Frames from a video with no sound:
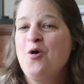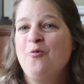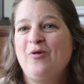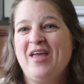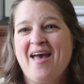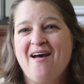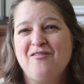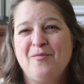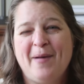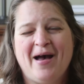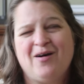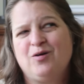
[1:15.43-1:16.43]
We have
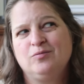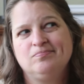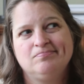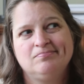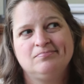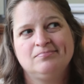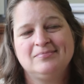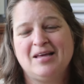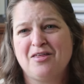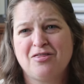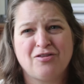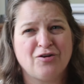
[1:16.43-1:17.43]
about
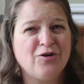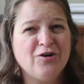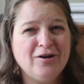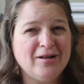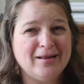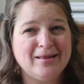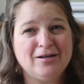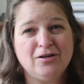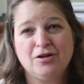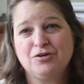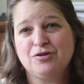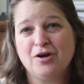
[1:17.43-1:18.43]
a little
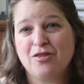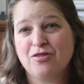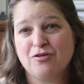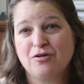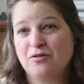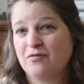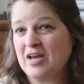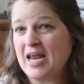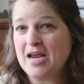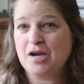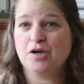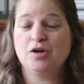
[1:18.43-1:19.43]
under a third of an
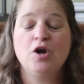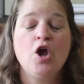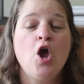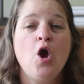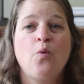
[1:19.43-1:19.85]
acre